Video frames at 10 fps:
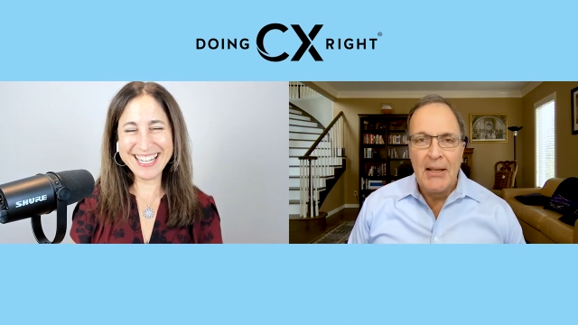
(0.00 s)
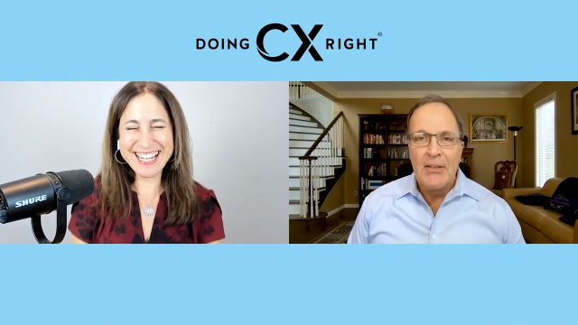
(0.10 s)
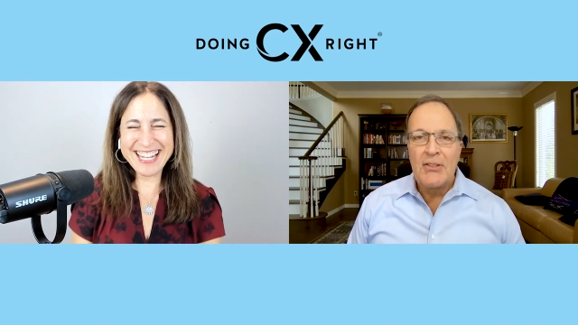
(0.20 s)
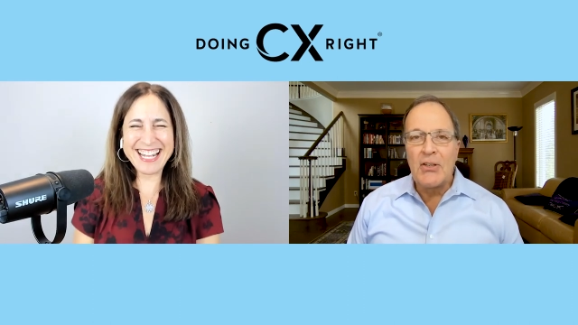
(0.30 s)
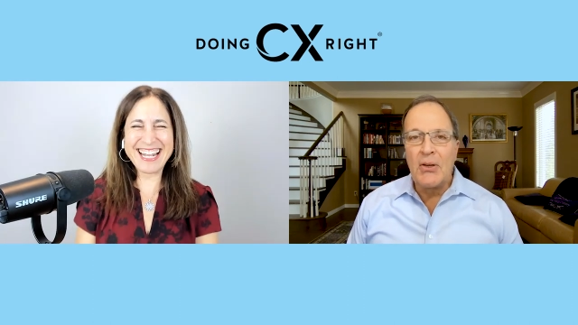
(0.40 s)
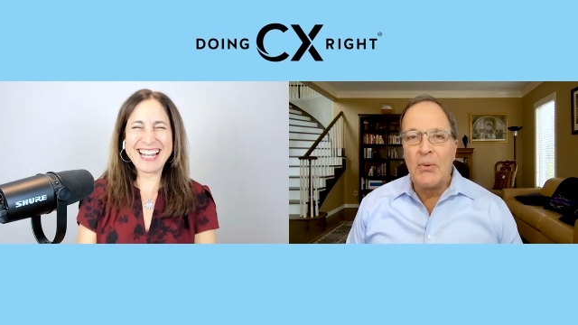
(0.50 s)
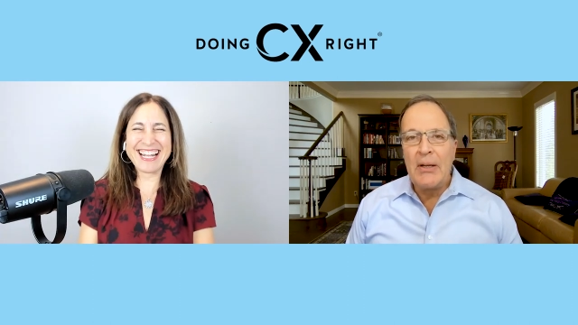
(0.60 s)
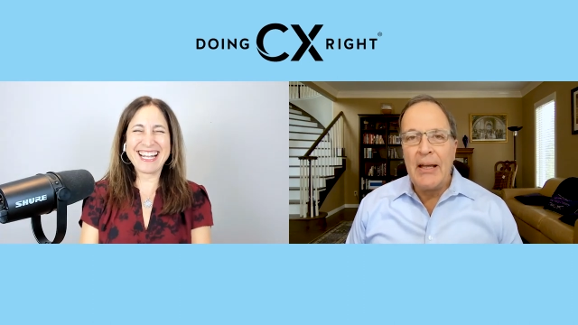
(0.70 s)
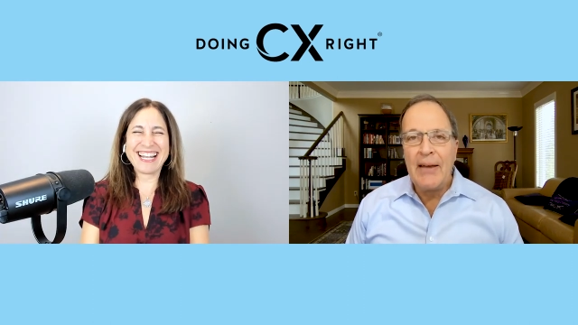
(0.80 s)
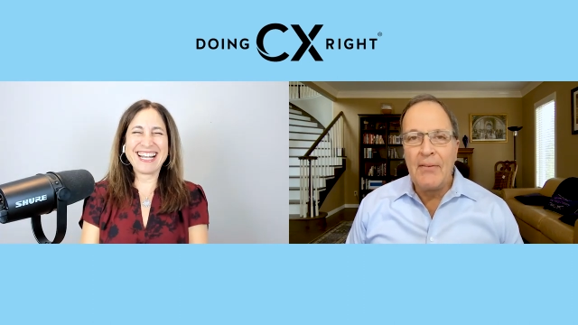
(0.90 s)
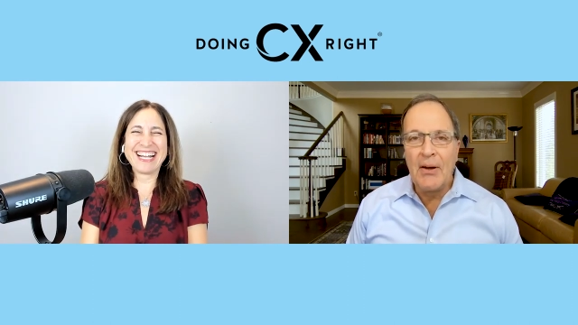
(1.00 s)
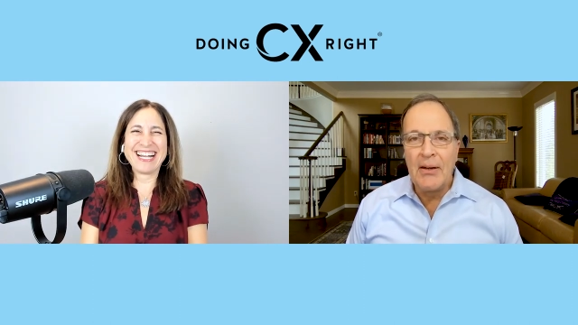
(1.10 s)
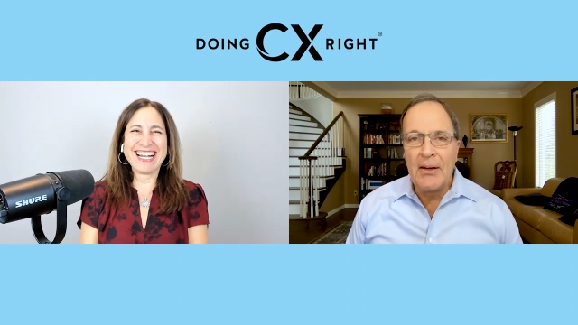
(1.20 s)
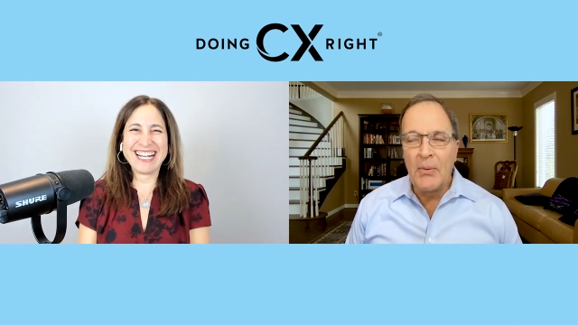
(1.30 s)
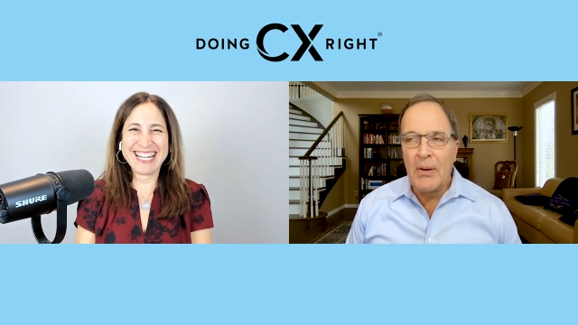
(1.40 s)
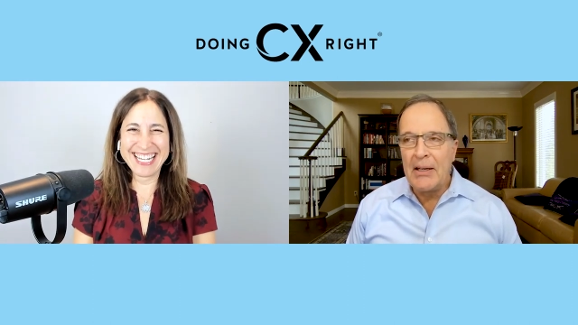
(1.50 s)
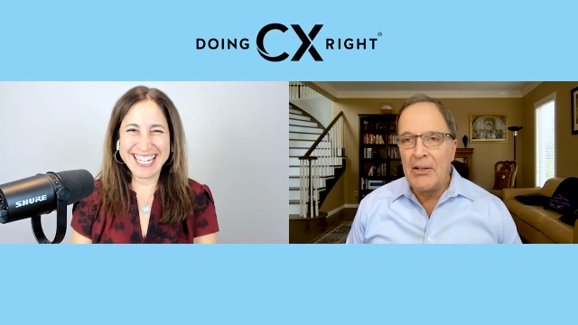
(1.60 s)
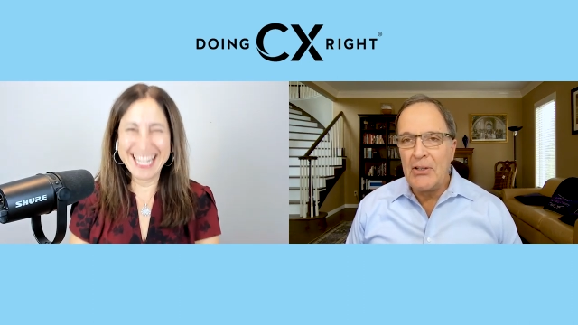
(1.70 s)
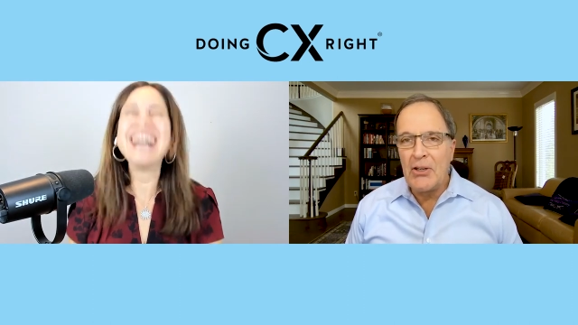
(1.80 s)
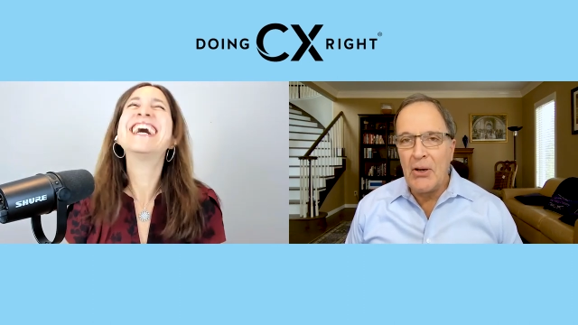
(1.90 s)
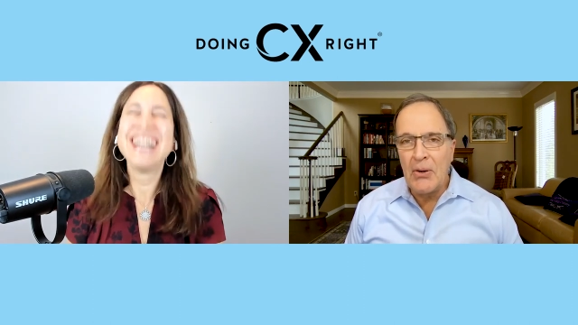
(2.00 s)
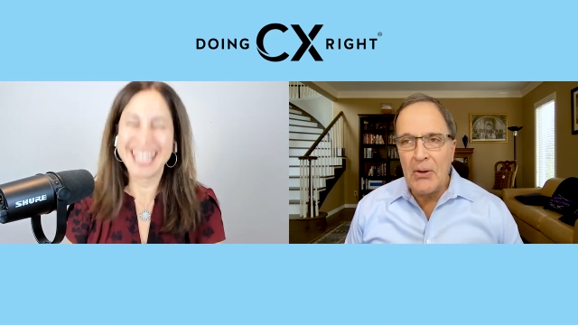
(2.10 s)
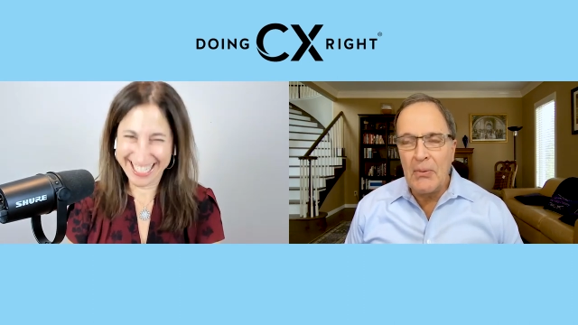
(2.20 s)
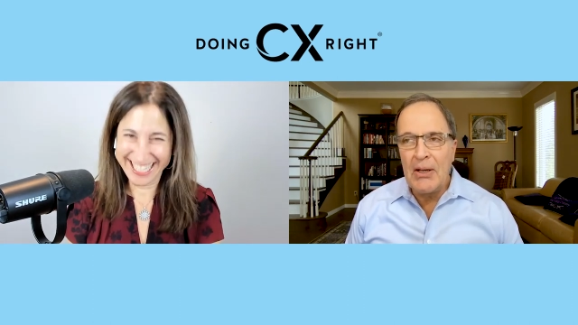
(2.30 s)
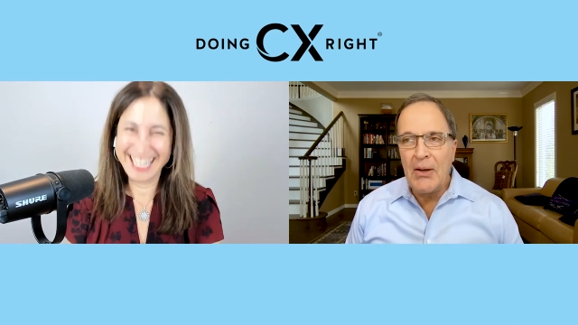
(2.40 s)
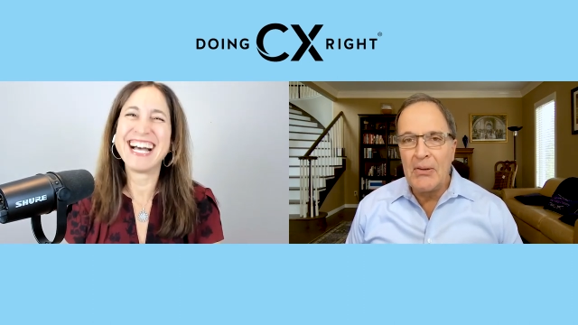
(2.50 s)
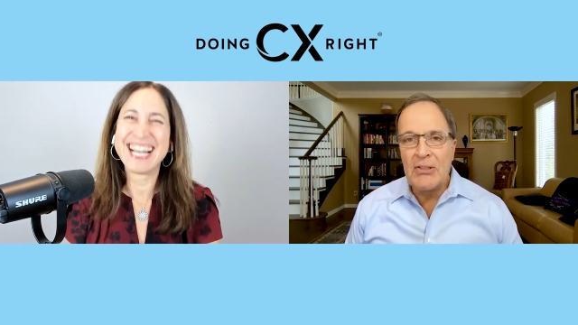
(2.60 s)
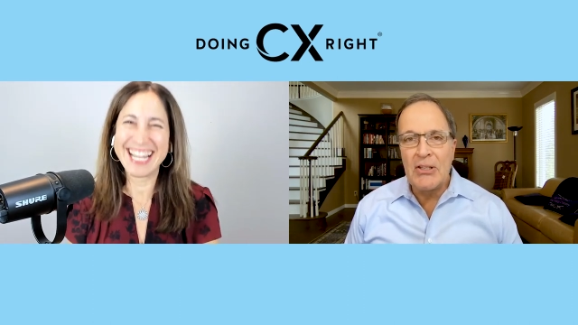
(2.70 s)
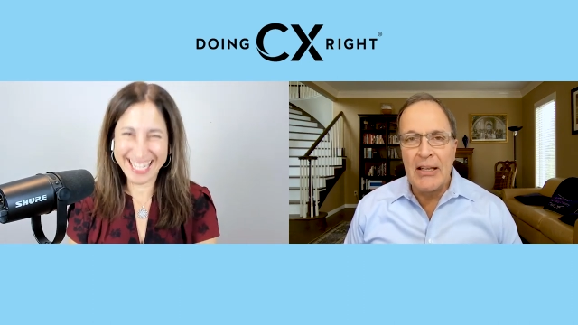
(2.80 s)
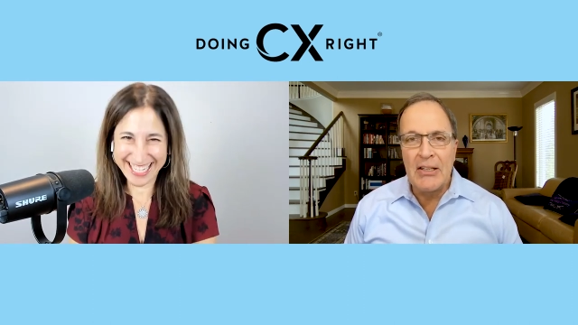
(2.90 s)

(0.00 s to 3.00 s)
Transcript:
Speaker 1: So we have a, a running joke. We always like